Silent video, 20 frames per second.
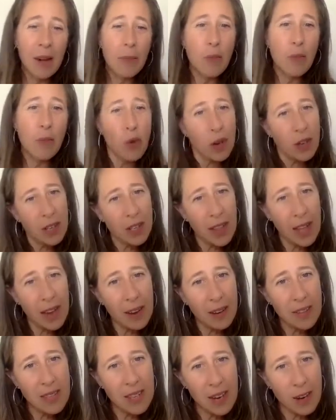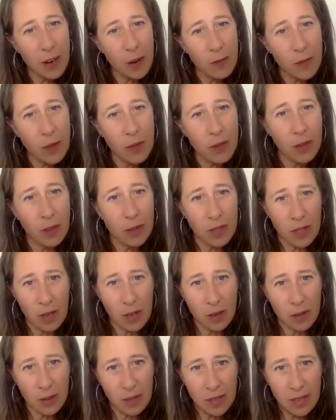Word clouds, I don't know if you've used
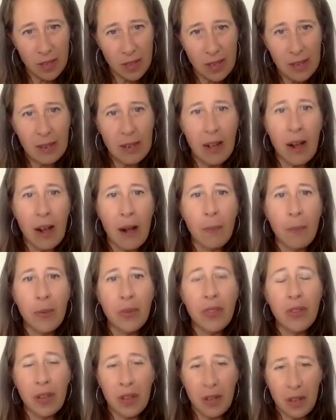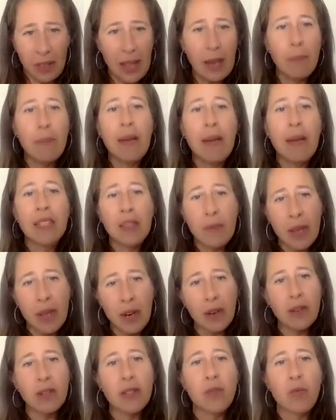those, but the like
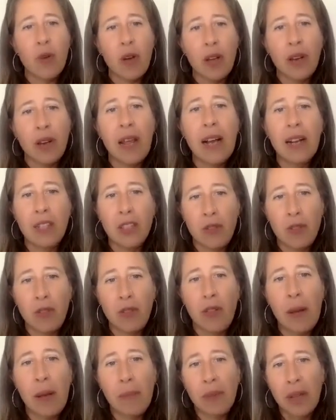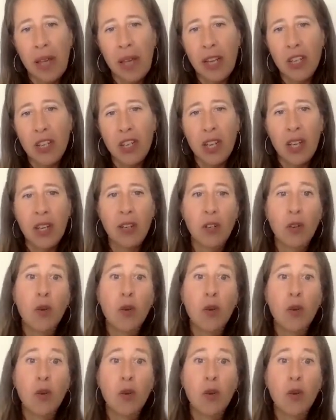Mentimeter is one external application.